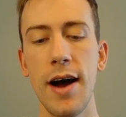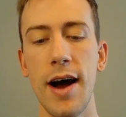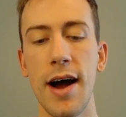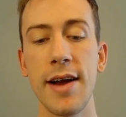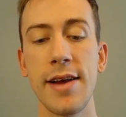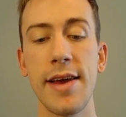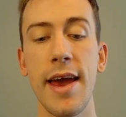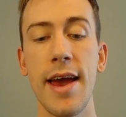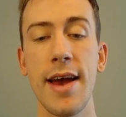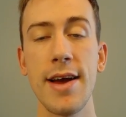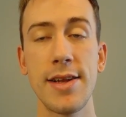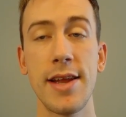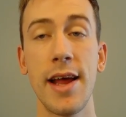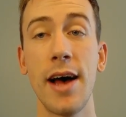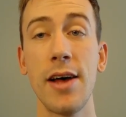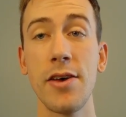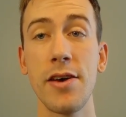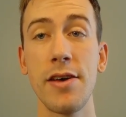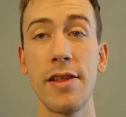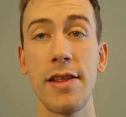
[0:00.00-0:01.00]
I can't
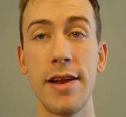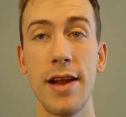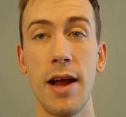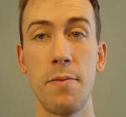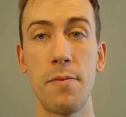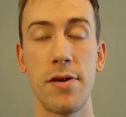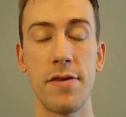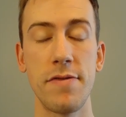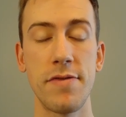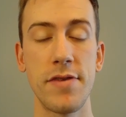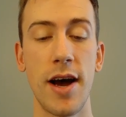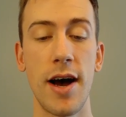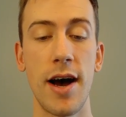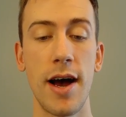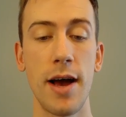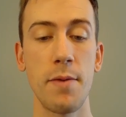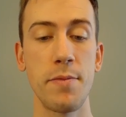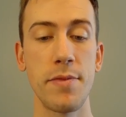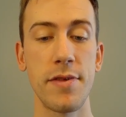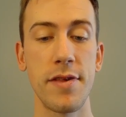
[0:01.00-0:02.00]
tell you the number of
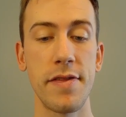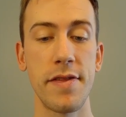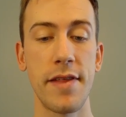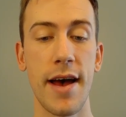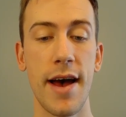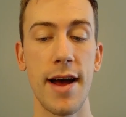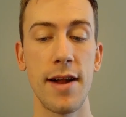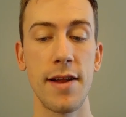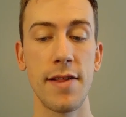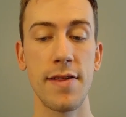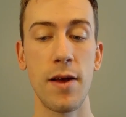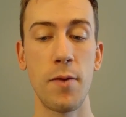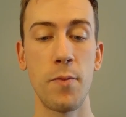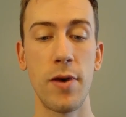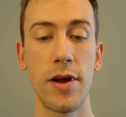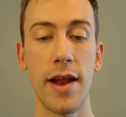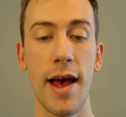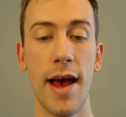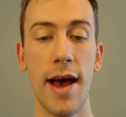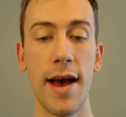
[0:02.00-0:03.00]
times that
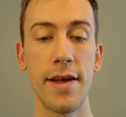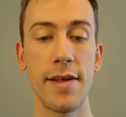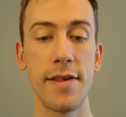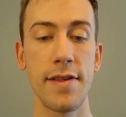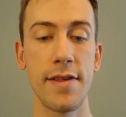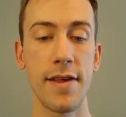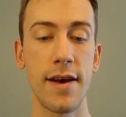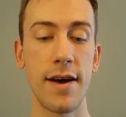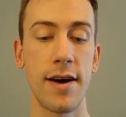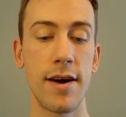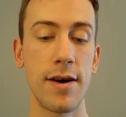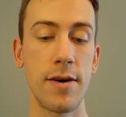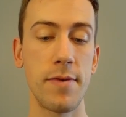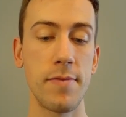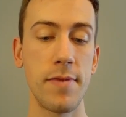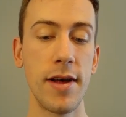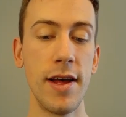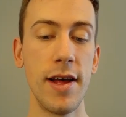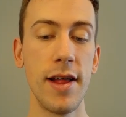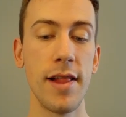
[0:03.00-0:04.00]
someone has
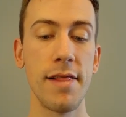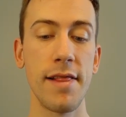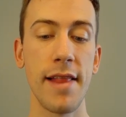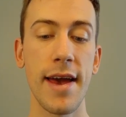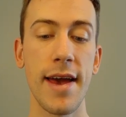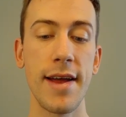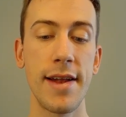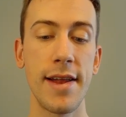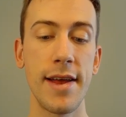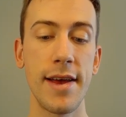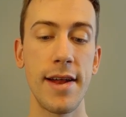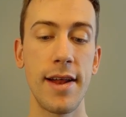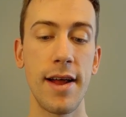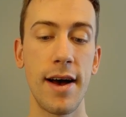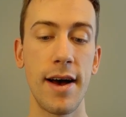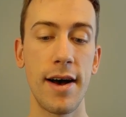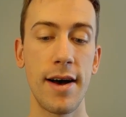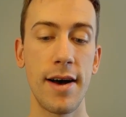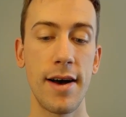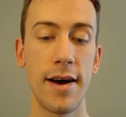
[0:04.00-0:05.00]
landed
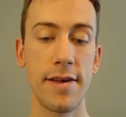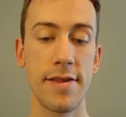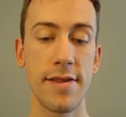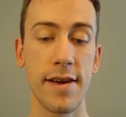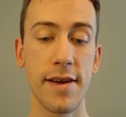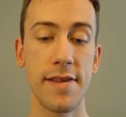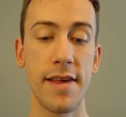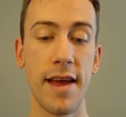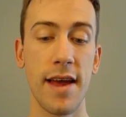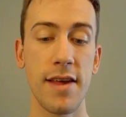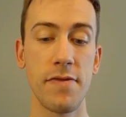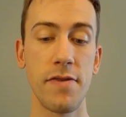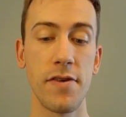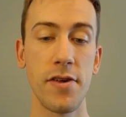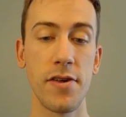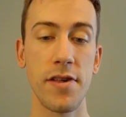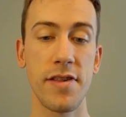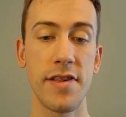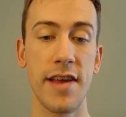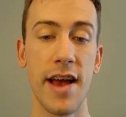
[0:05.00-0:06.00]
a
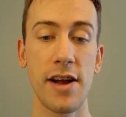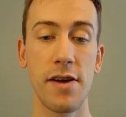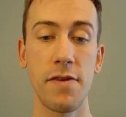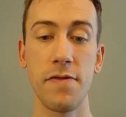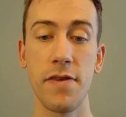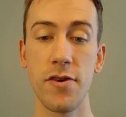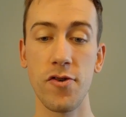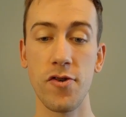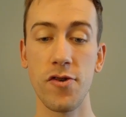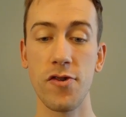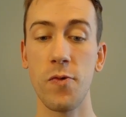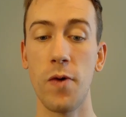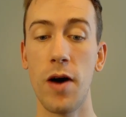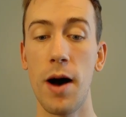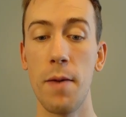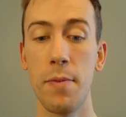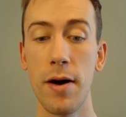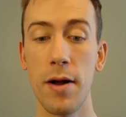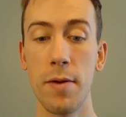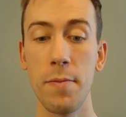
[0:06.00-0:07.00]
successful sacrificial
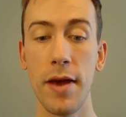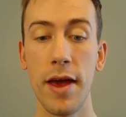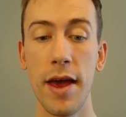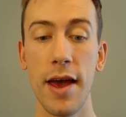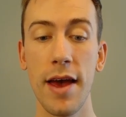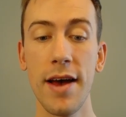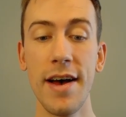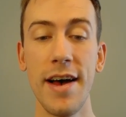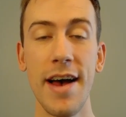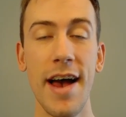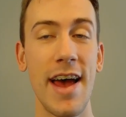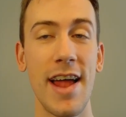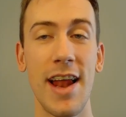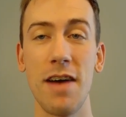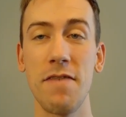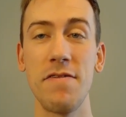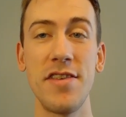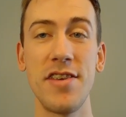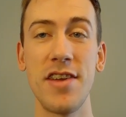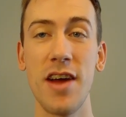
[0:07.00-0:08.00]
swap on me, and
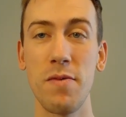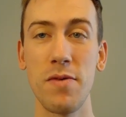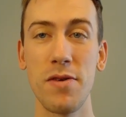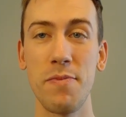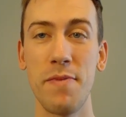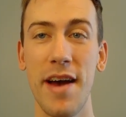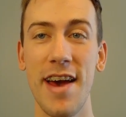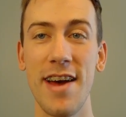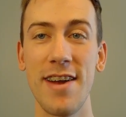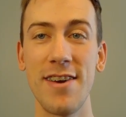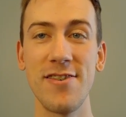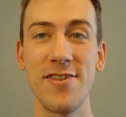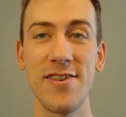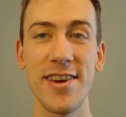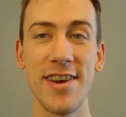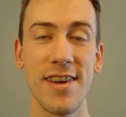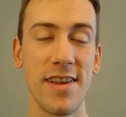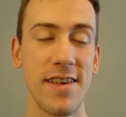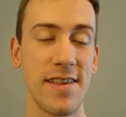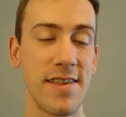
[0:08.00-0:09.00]
I've dumped my
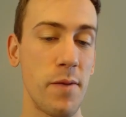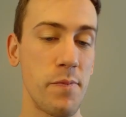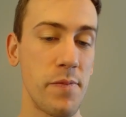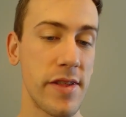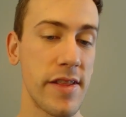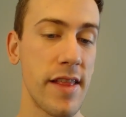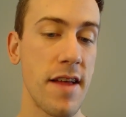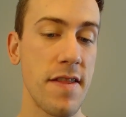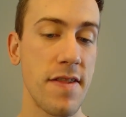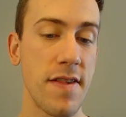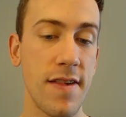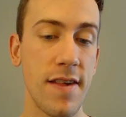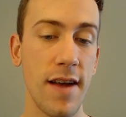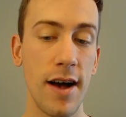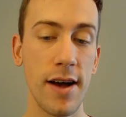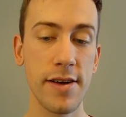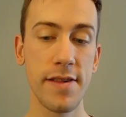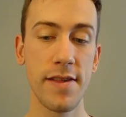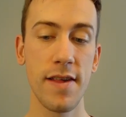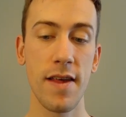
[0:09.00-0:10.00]
energy into something that
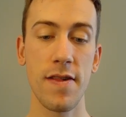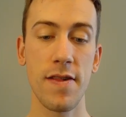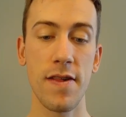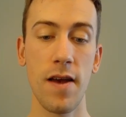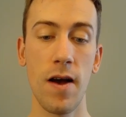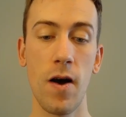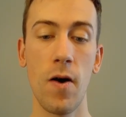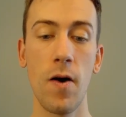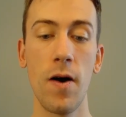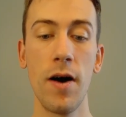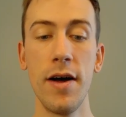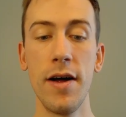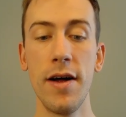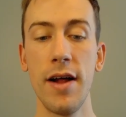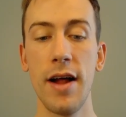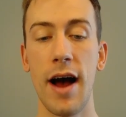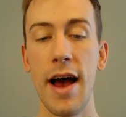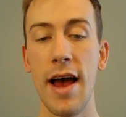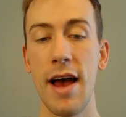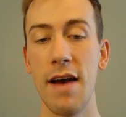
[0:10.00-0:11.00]
sucks. So
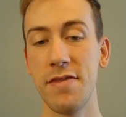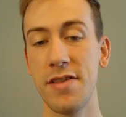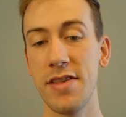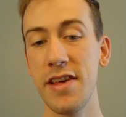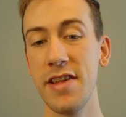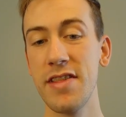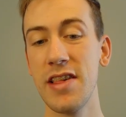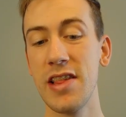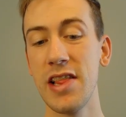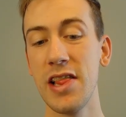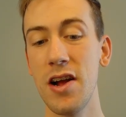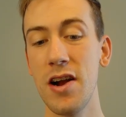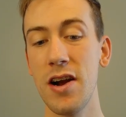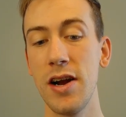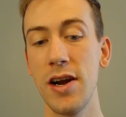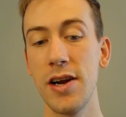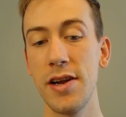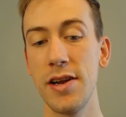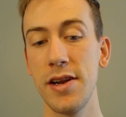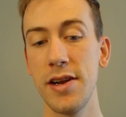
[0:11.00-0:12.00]
I have since
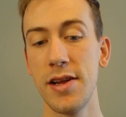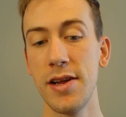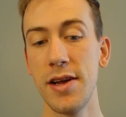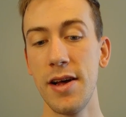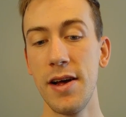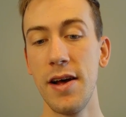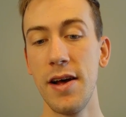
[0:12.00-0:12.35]
learned,